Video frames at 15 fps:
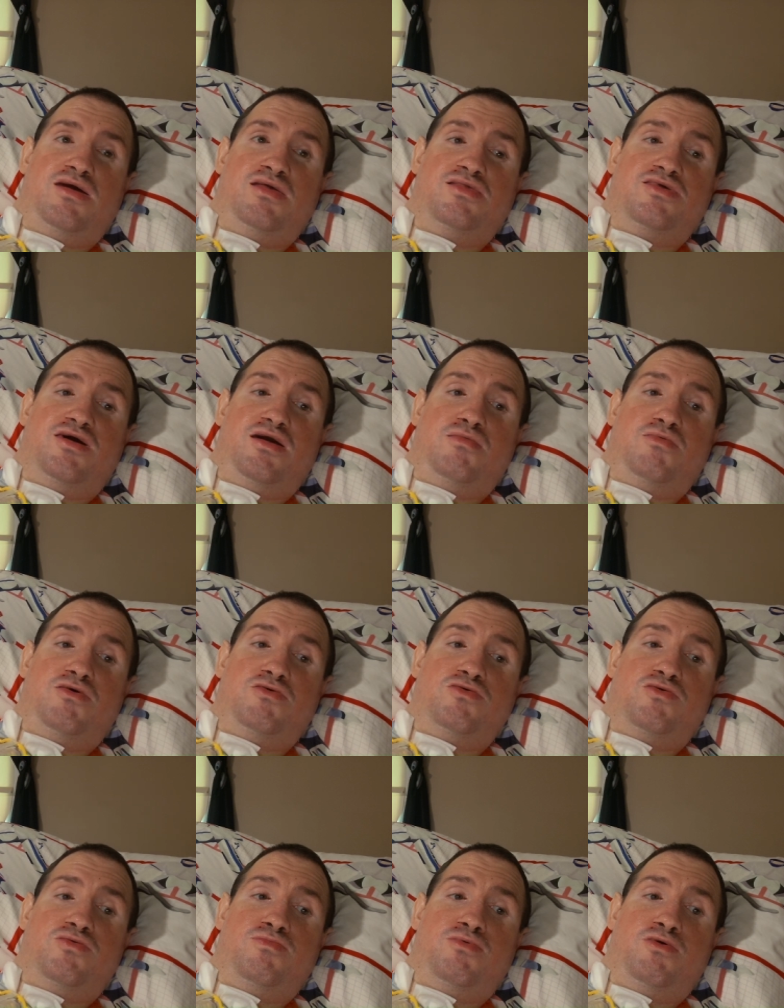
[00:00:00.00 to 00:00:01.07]
And Tyrell
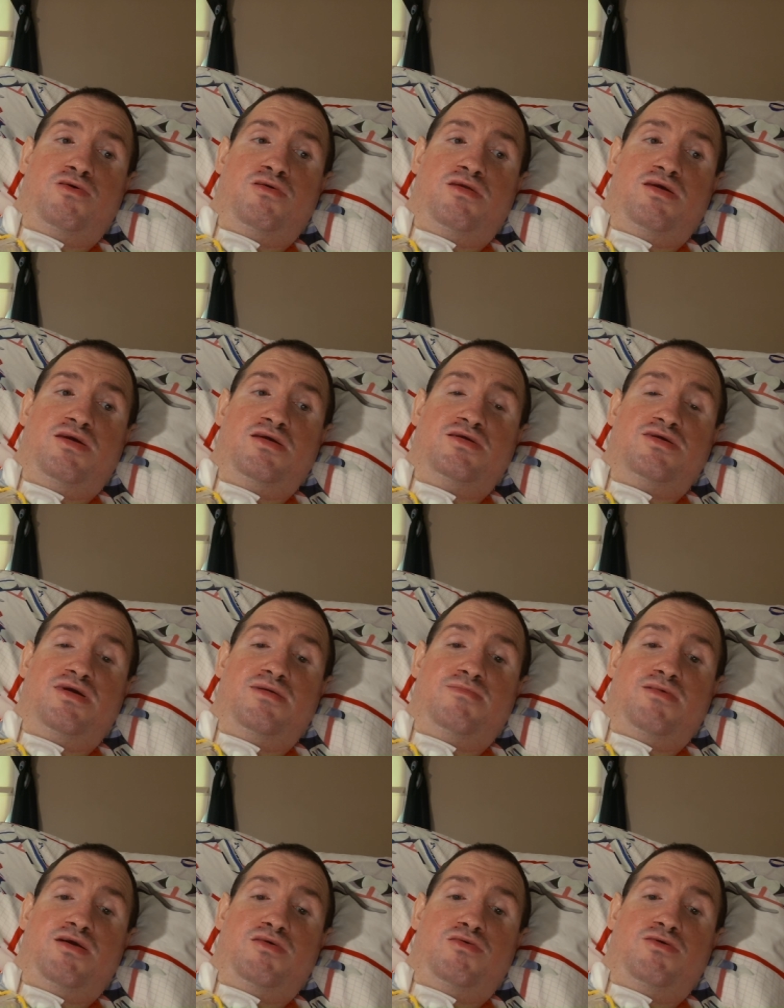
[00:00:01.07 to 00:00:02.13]
Goulbourne came
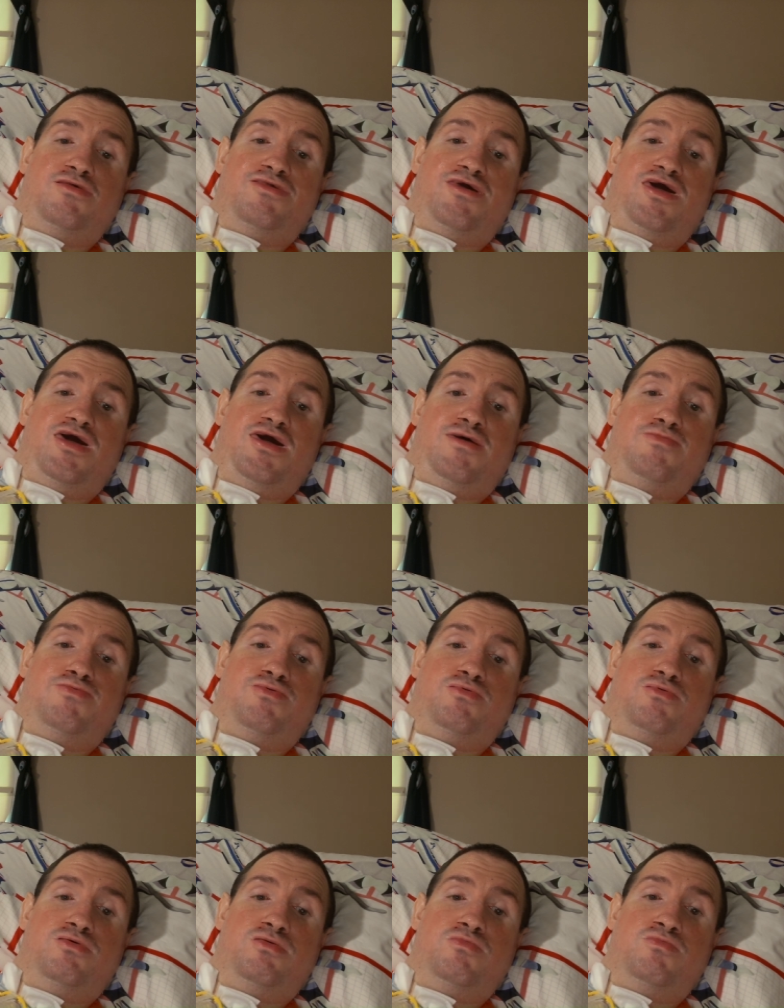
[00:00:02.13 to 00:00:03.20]
out on top
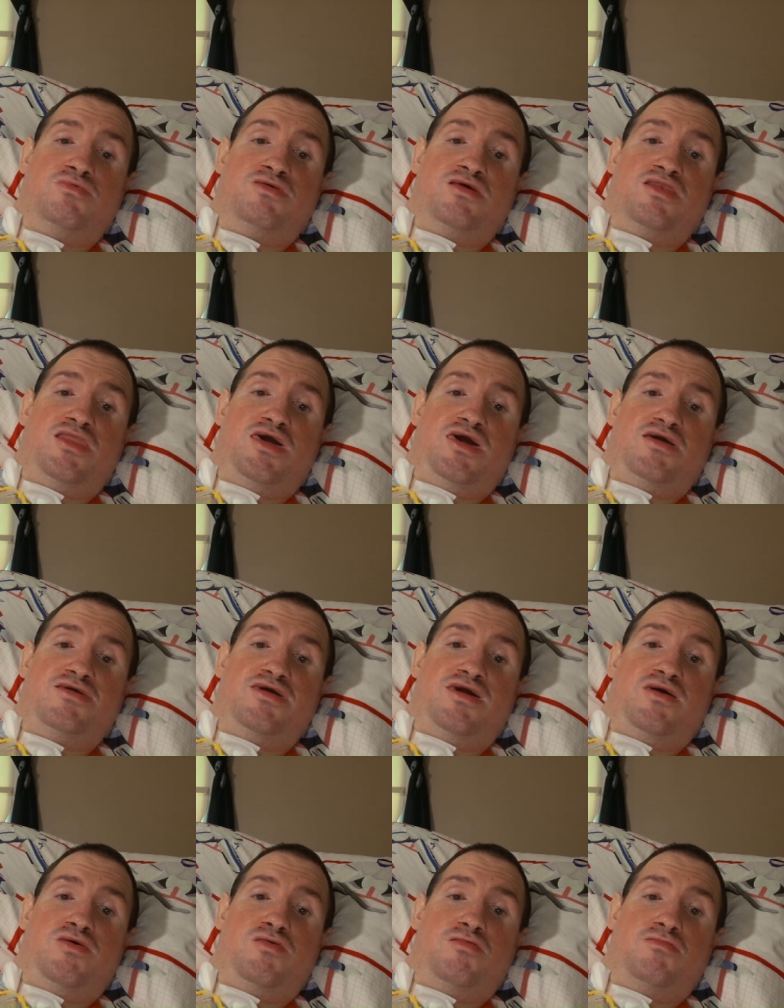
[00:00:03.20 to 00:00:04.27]
with a
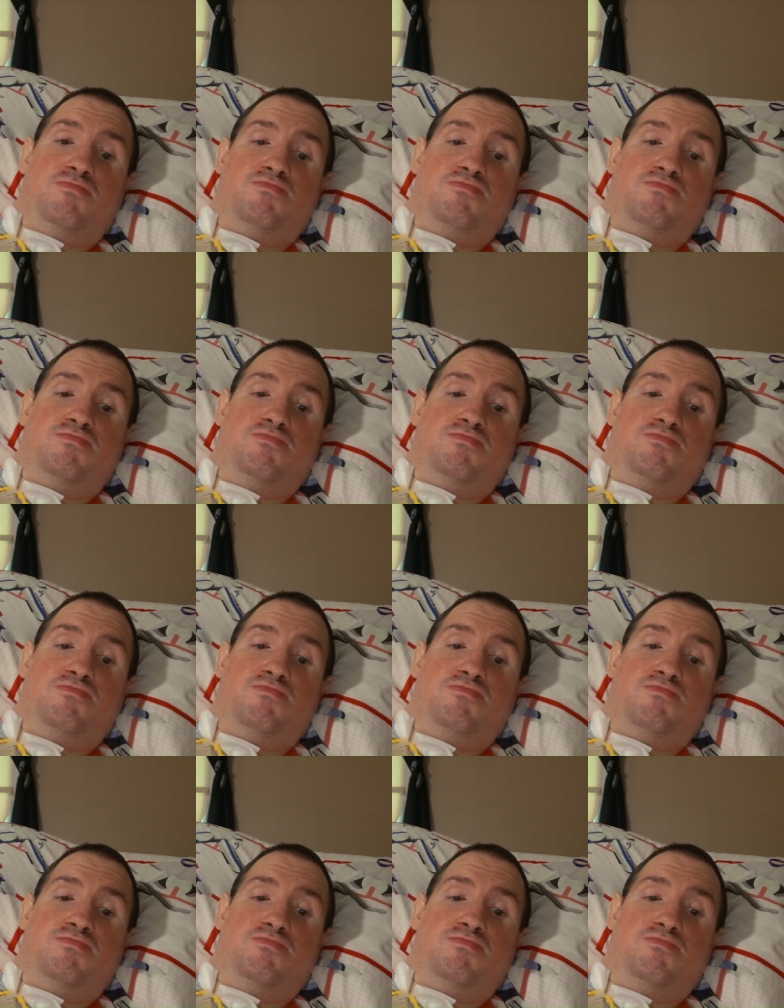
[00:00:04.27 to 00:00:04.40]
knockout.